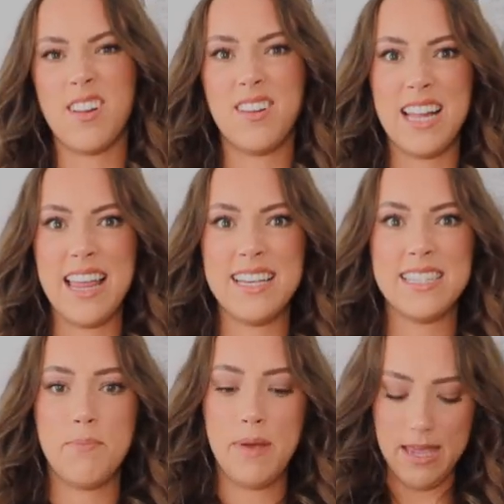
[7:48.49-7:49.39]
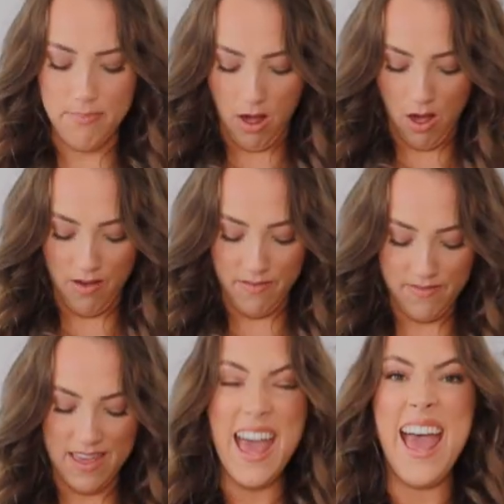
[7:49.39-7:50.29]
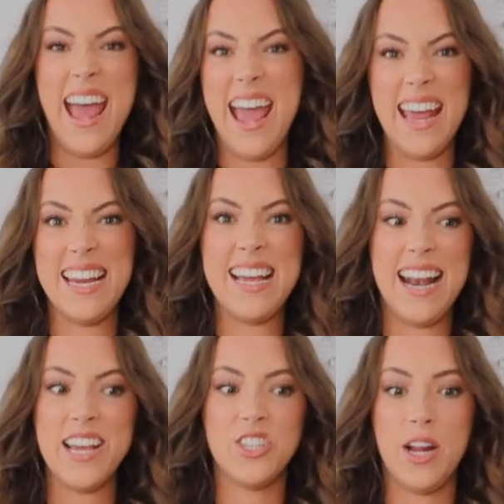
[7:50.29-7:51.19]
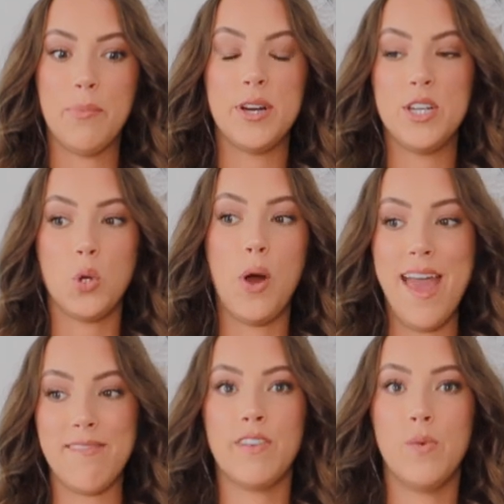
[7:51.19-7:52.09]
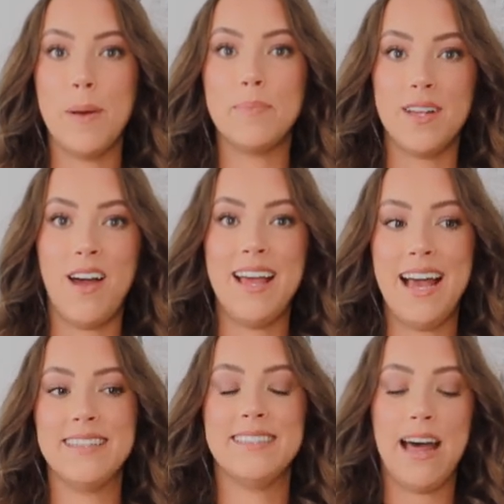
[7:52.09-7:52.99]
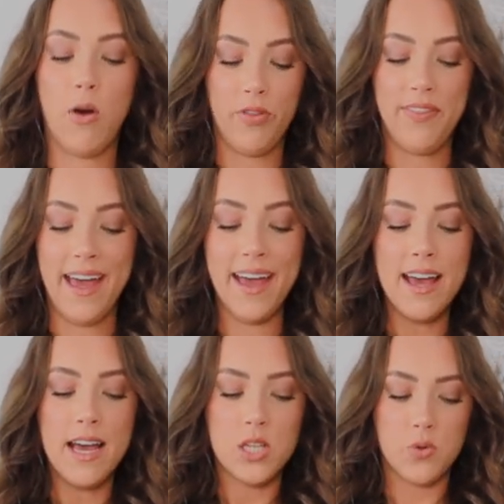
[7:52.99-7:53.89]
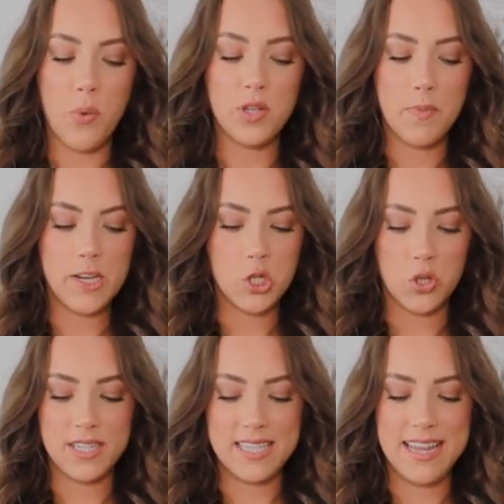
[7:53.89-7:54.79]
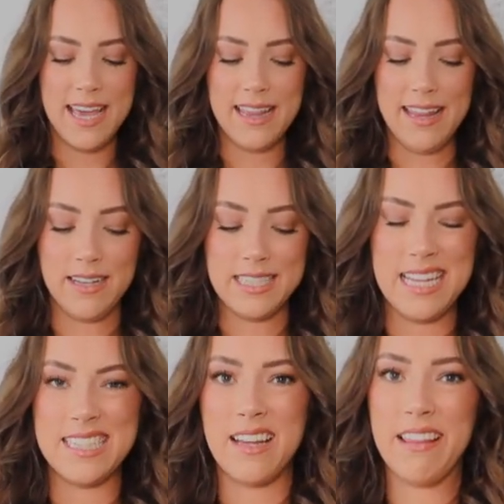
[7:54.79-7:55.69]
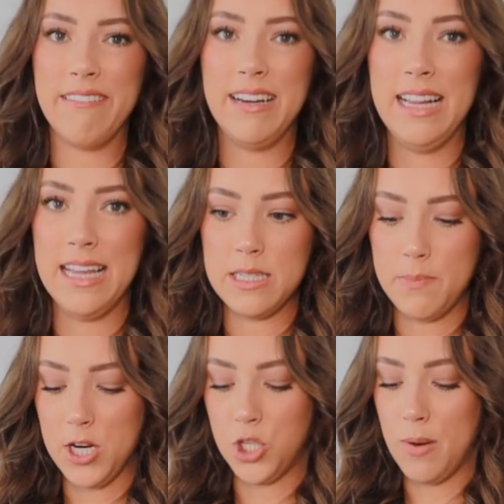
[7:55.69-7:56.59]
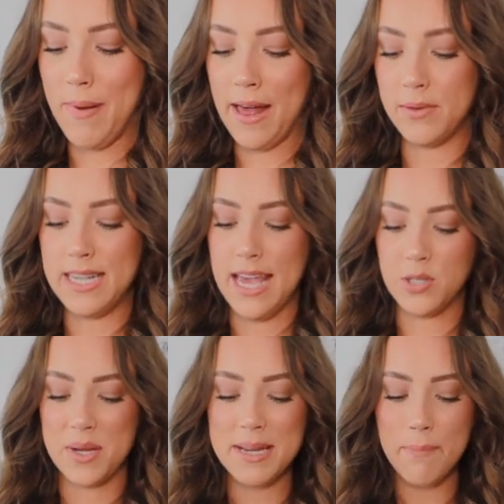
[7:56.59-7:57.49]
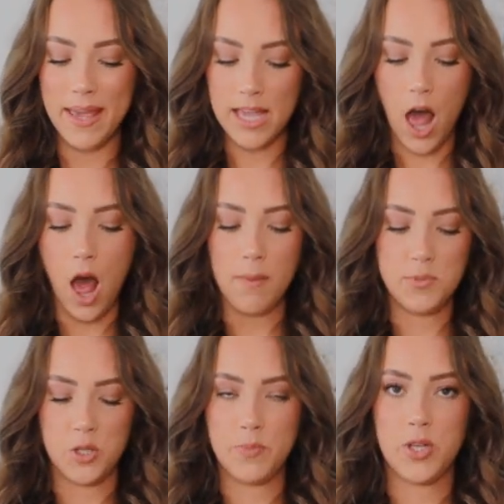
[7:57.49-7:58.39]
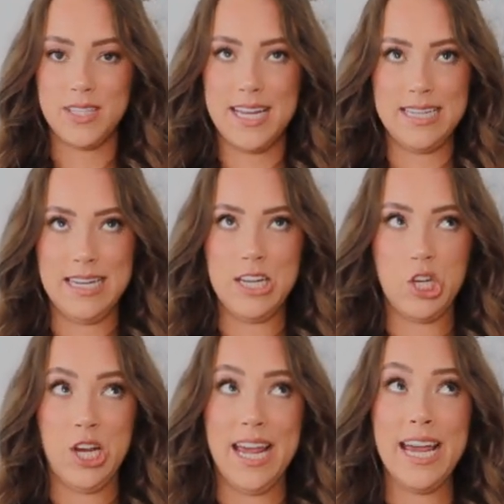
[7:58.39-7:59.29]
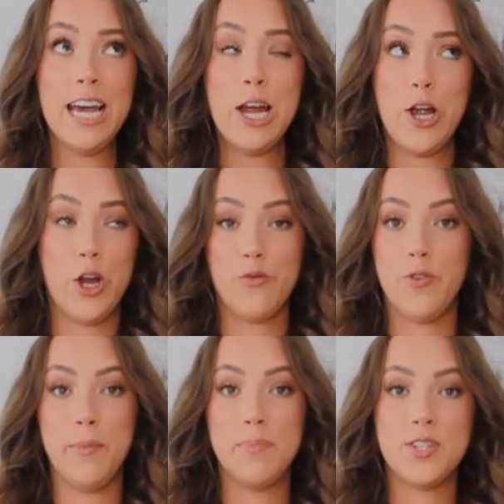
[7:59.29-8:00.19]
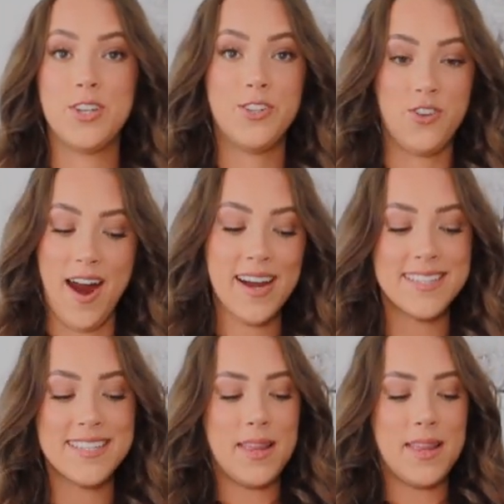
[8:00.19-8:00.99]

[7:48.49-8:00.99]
And I was like, this could be part of any collection. I'm pretty sure every website has that on there. So I was a bit shocked to see that in that. I was like, there's nothing really that special about it. So I didn't pick it up just because it is literally a ribbed dress.